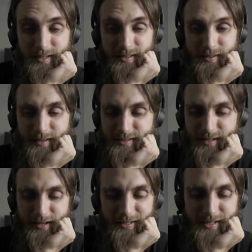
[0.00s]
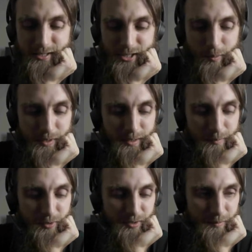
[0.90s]
that's the thing is like I see so many
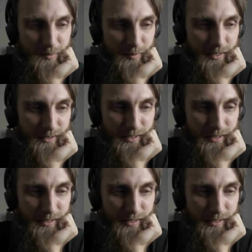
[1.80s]
Muslims, man,